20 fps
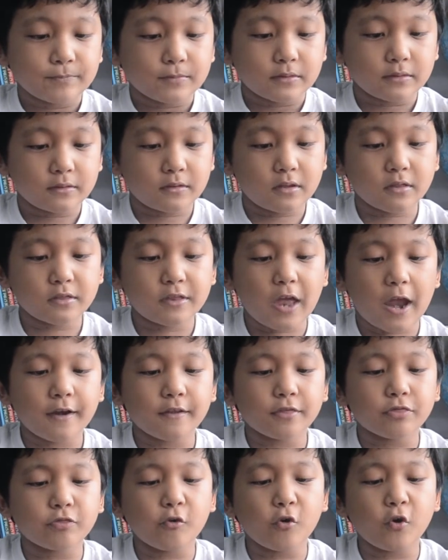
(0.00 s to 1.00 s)
This
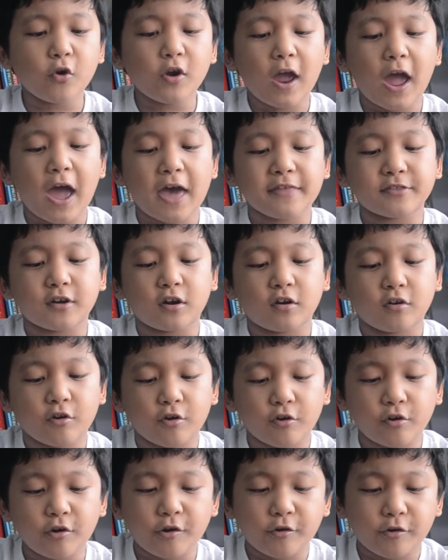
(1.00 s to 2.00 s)
dinosaur has a
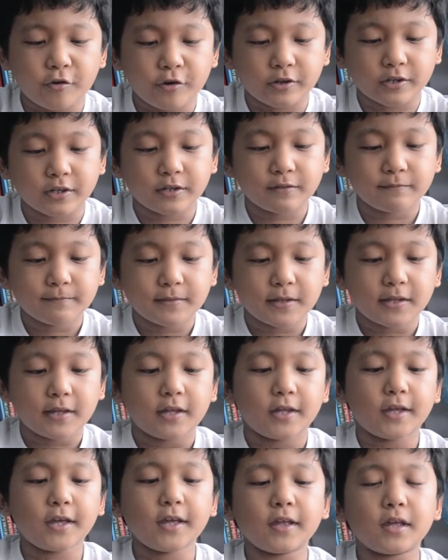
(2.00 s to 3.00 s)
herd.
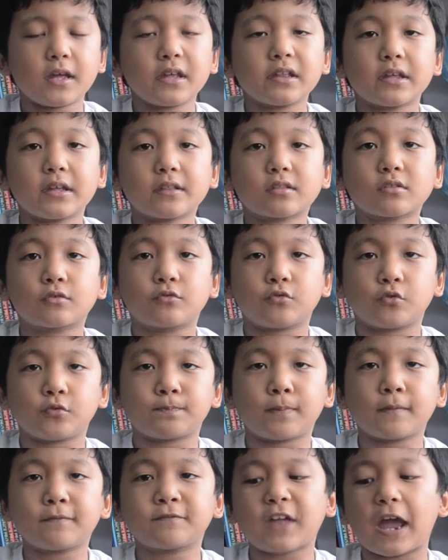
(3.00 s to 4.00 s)
It's a group
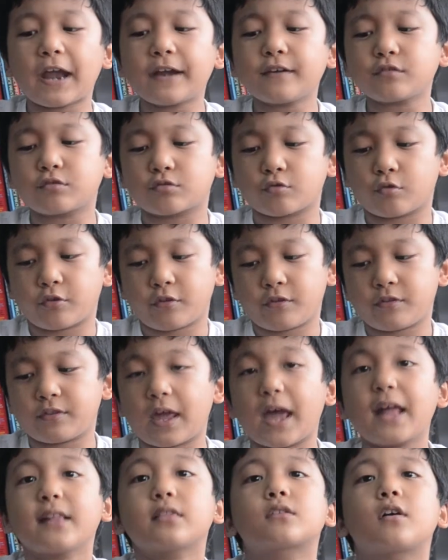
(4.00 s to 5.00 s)
of dinosaurs.
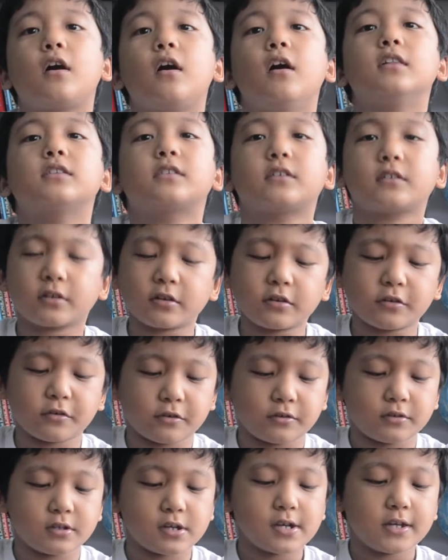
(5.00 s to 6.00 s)
That's called a
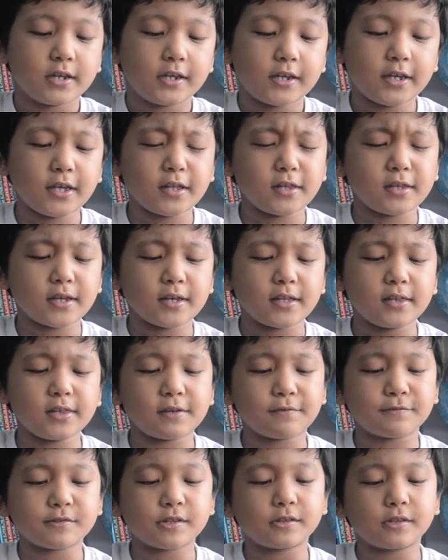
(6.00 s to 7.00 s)
herd.
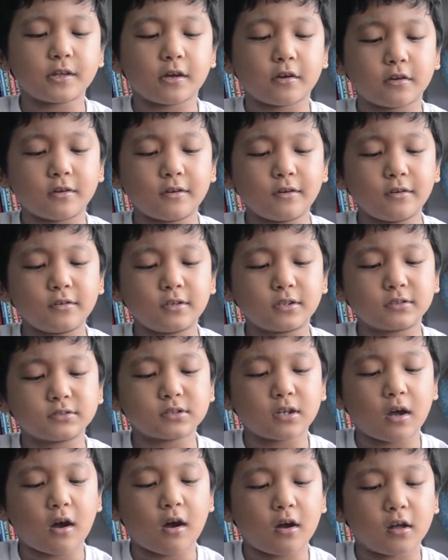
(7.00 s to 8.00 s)
It lives in a herd
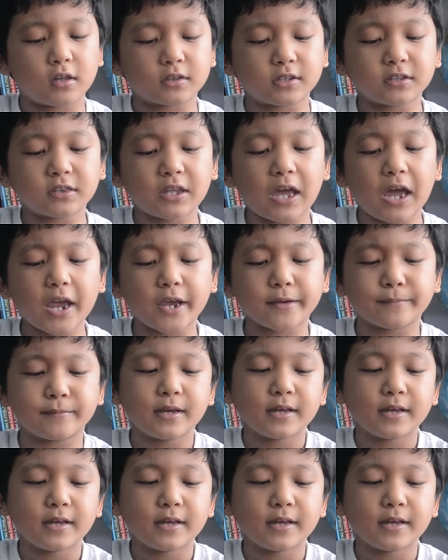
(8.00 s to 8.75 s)
all the time.